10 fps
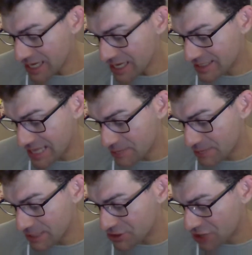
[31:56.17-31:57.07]
in 10th
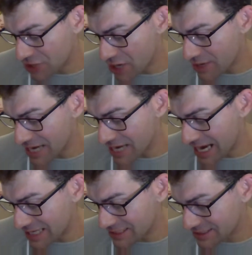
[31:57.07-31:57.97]
place. Joe and
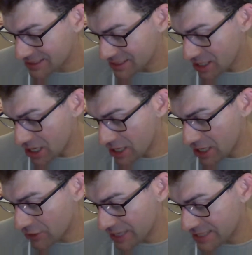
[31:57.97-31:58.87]
Alice,
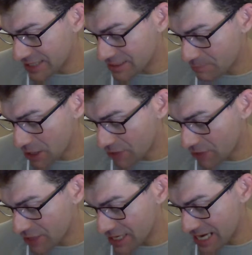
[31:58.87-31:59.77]
Long Eaton
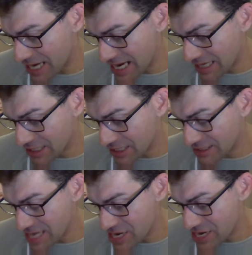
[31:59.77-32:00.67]
Parkrun in
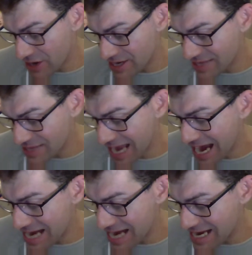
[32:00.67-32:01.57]
England in 9th.
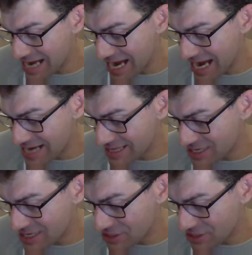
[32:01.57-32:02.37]
Anne in 8th in